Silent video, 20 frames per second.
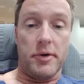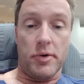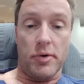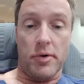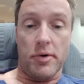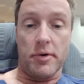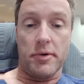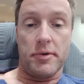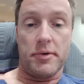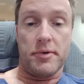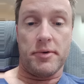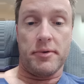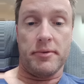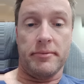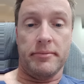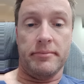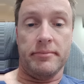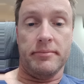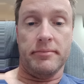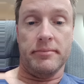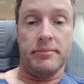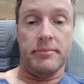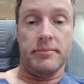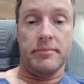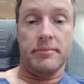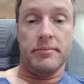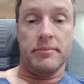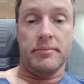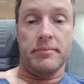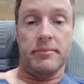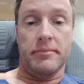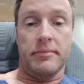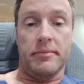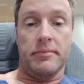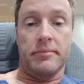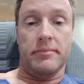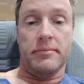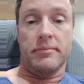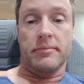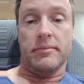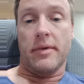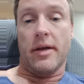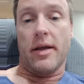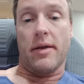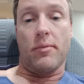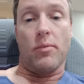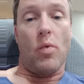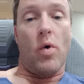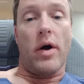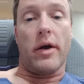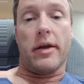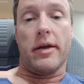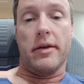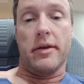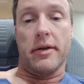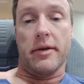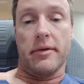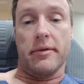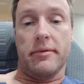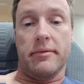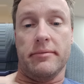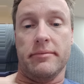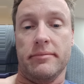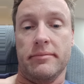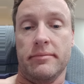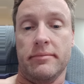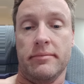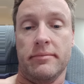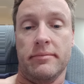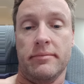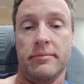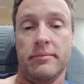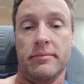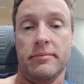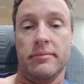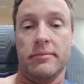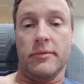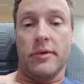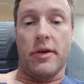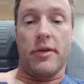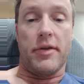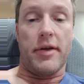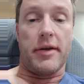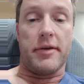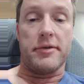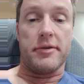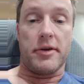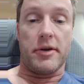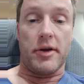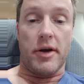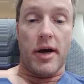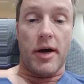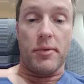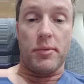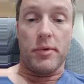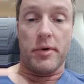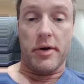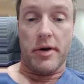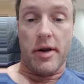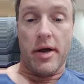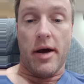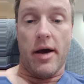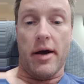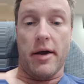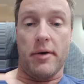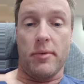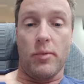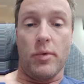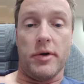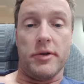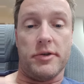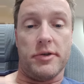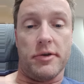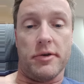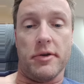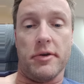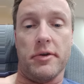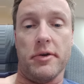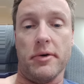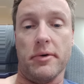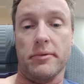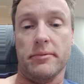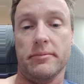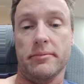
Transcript: doors and walking in to things that God would not want you to do